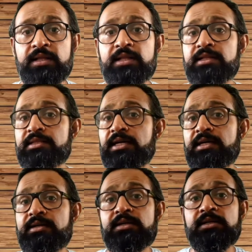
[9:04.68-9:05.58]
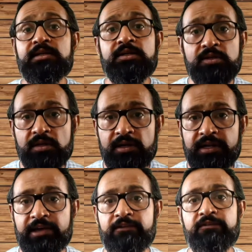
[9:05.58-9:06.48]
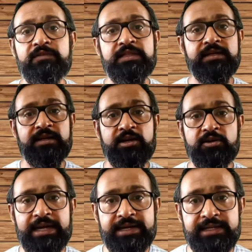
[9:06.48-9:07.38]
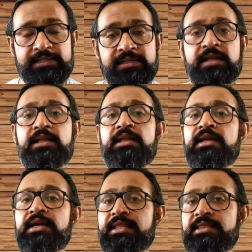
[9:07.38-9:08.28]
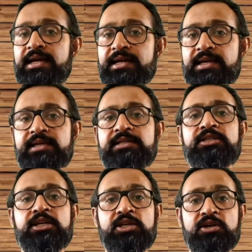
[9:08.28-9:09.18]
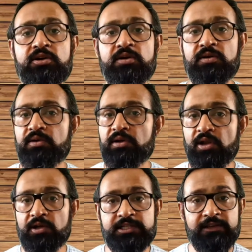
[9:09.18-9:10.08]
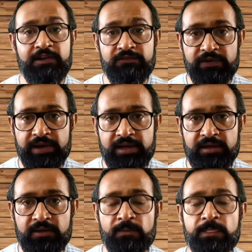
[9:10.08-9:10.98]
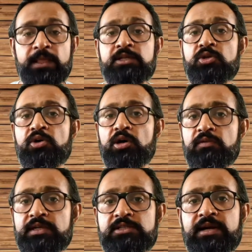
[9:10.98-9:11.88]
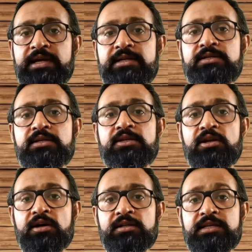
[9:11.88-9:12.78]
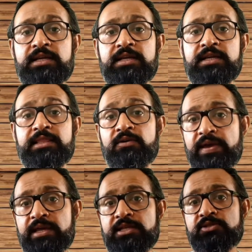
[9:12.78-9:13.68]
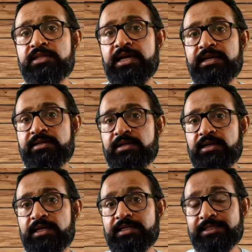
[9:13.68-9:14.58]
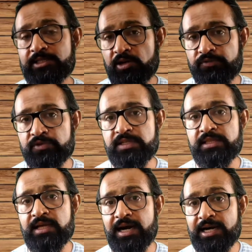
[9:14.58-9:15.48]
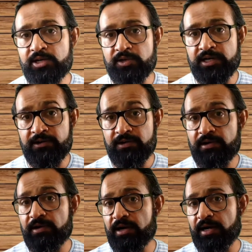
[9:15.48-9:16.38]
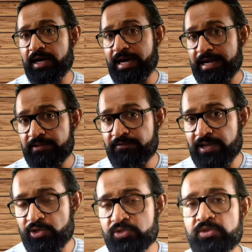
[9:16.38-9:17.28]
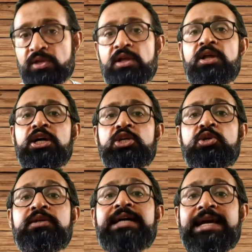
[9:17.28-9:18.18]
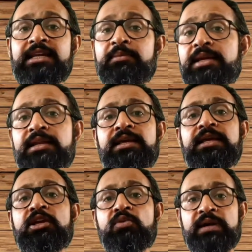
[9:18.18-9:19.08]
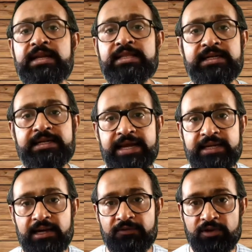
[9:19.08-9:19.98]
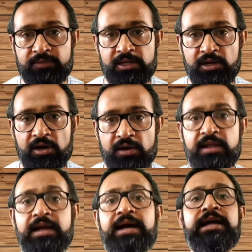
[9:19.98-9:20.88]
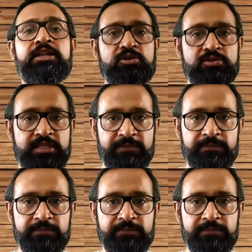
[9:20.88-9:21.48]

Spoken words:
that do not have that record IDs? In that case, your logic will fail. So always write your logic in the way so that instead of using the hard-coded ID values, you dynamically query the data from that org and use them.